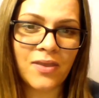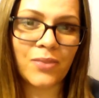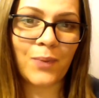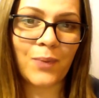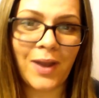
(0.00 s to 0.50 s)

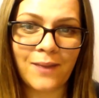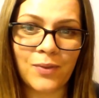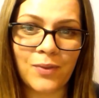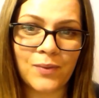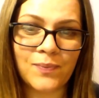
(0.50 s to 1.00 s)
The
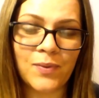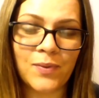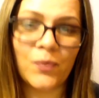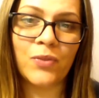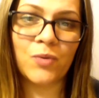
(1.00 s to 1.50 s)
problem
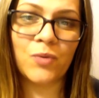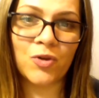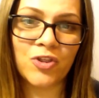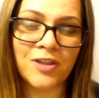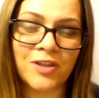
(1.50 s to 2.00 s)
with
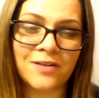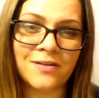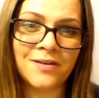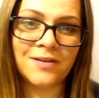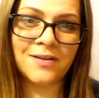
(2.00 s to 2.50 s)
abortion
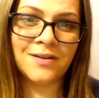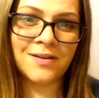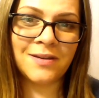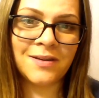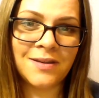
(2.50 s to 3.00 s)

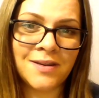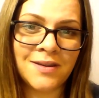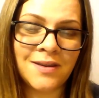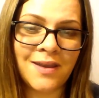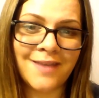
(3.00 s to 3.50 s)

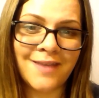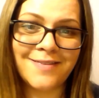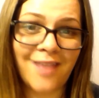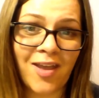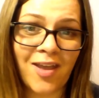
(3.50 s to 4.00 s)
is
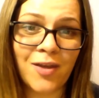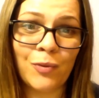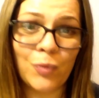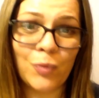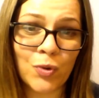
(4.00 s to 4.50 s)
not
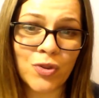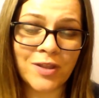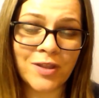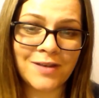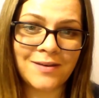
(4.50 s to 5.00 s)

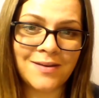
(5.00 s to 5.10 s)
abortion.